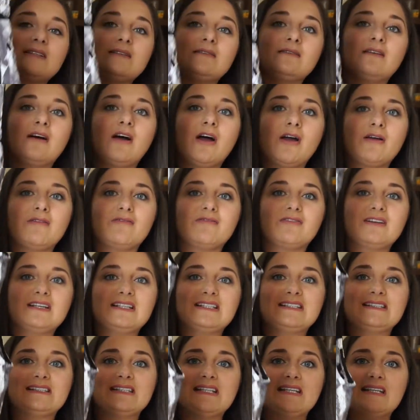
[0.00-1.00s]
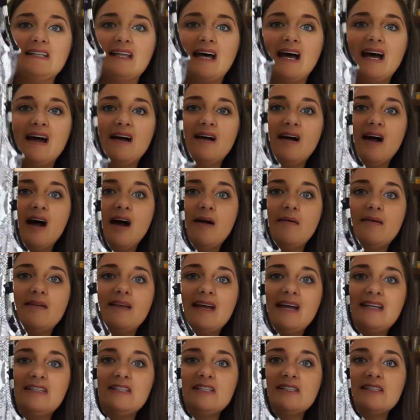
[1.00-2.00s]
can hopefully see that.
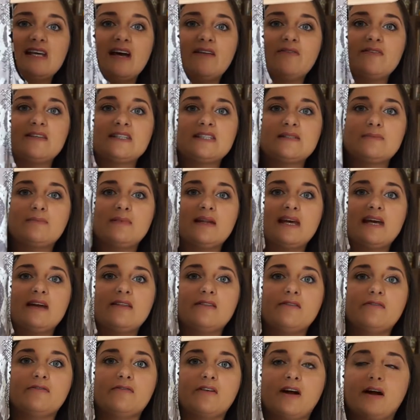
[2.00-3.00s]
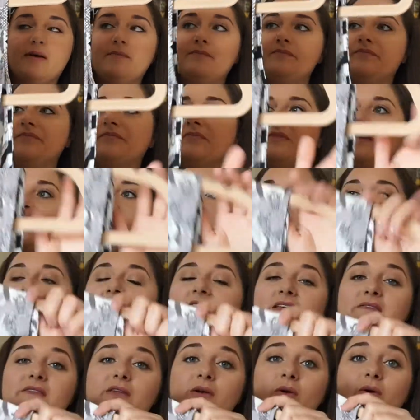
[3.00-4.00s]
It does have this split at the front,
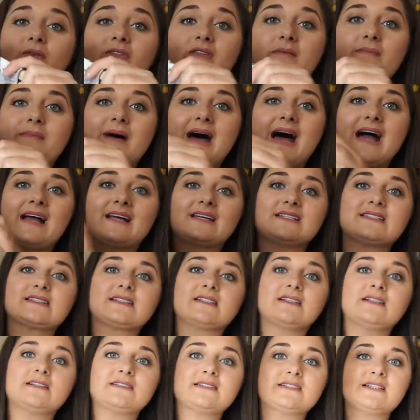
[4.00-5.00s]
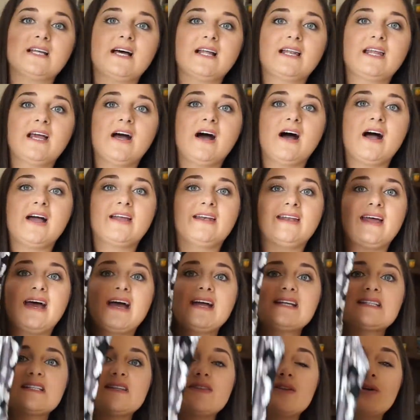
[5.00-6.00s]
then on the back it's slightly high
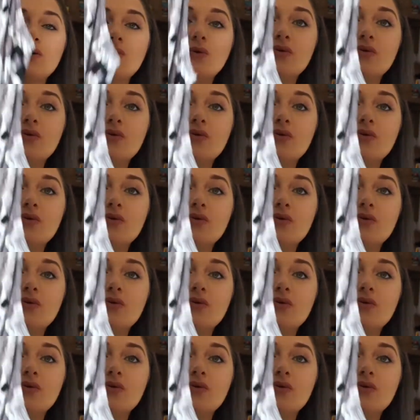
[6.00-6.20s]
necked, and then